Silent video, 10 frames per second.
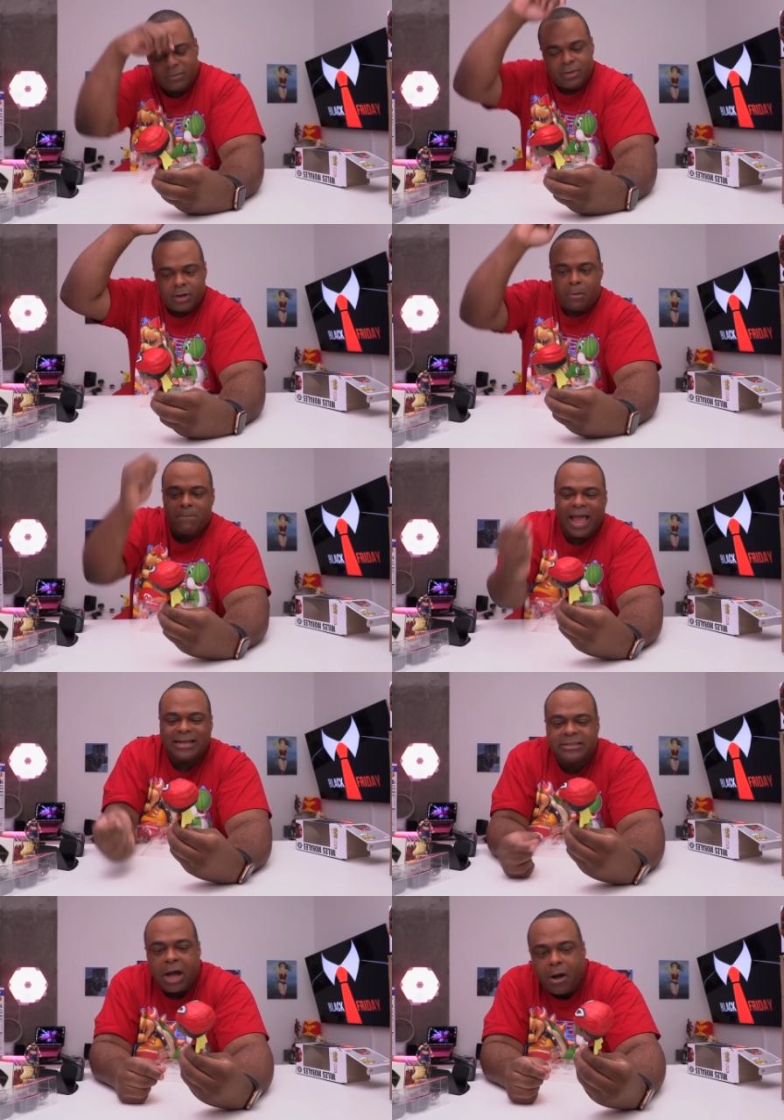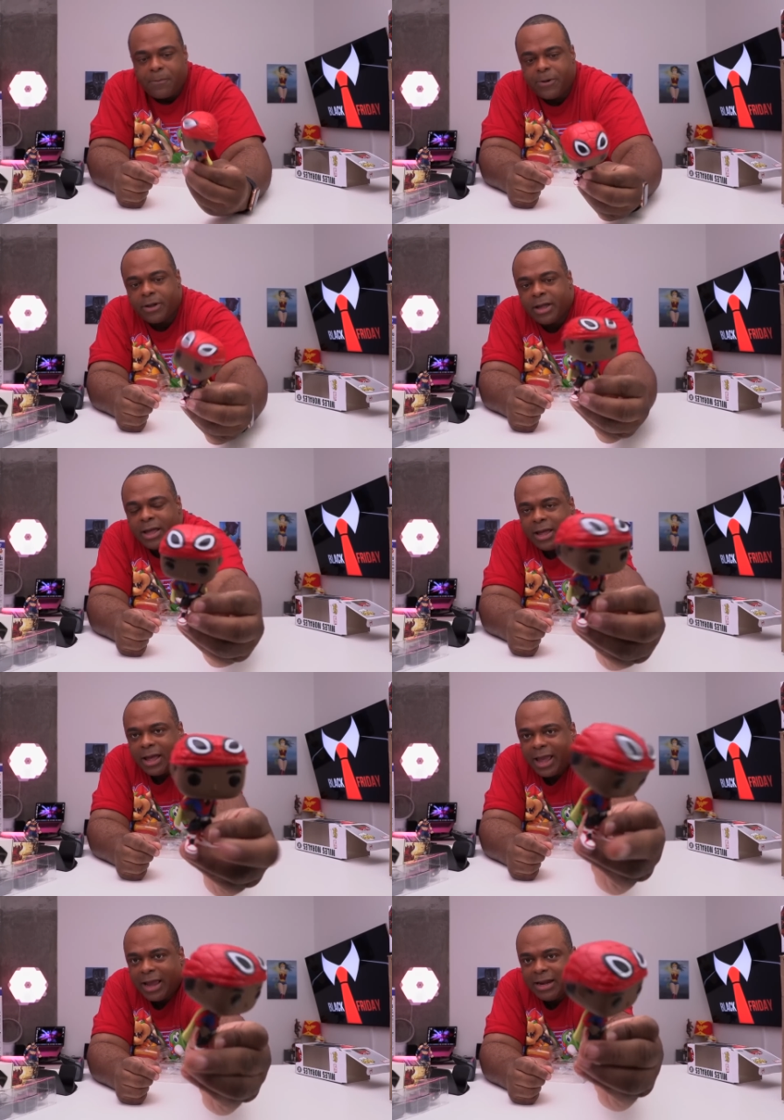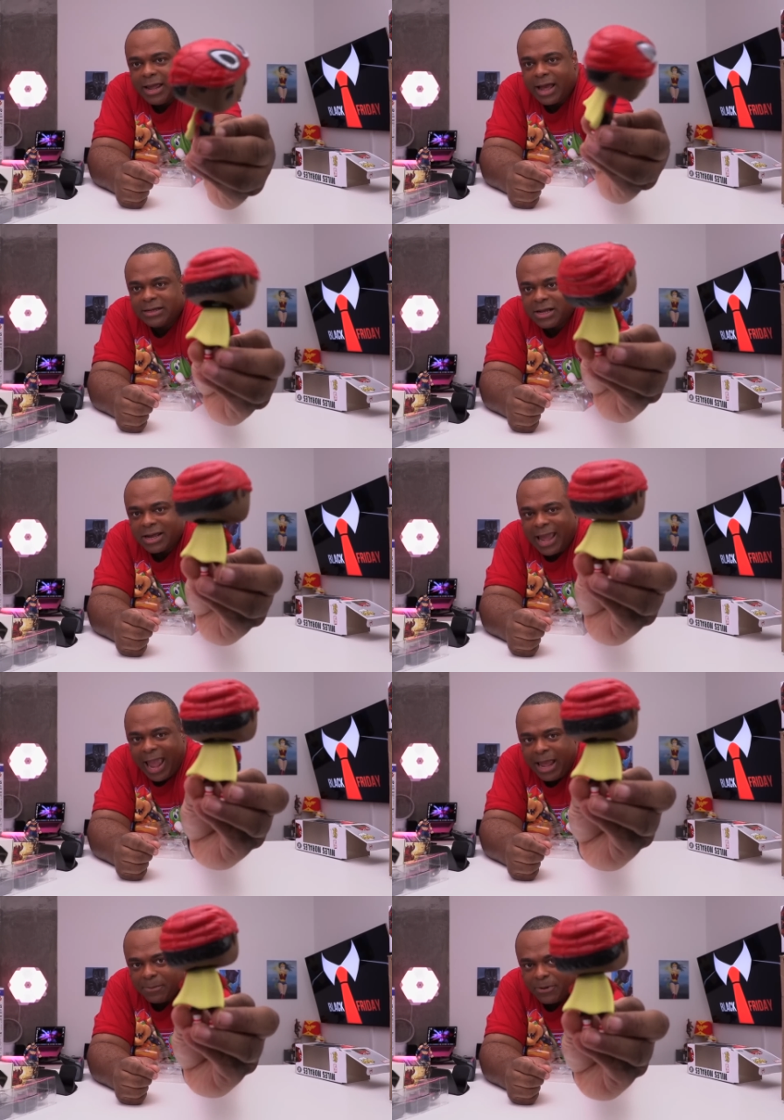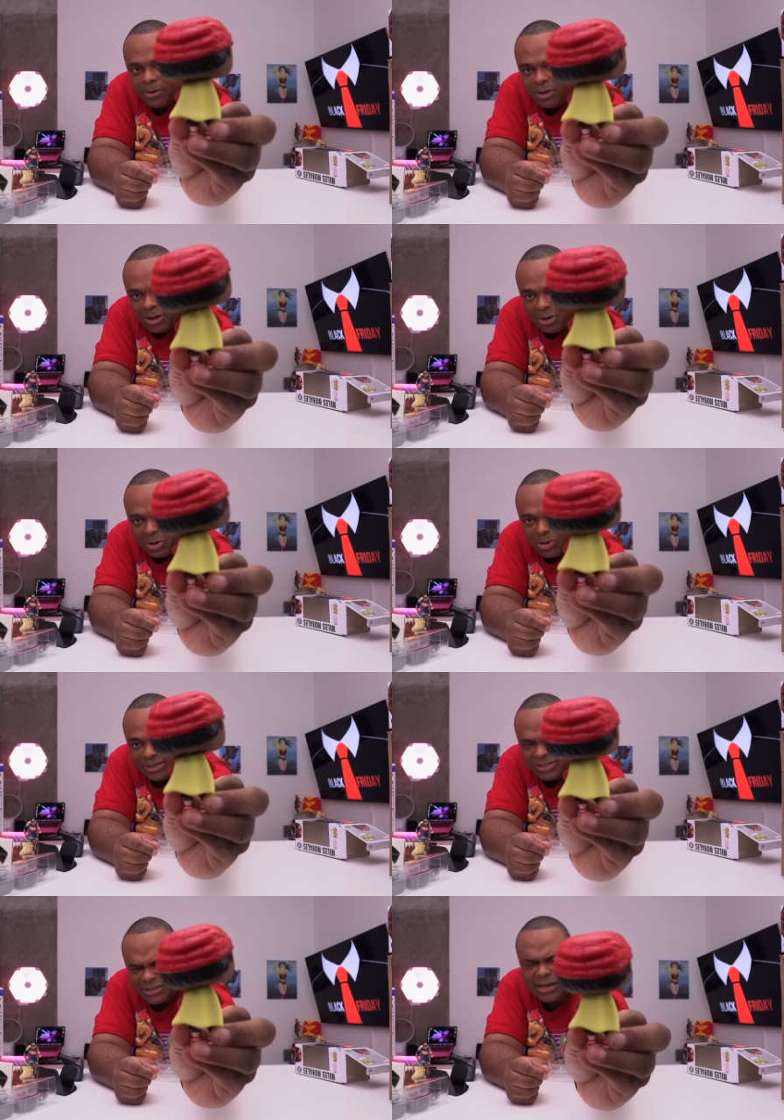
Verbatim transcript: you know, mask up, and he has a cape, just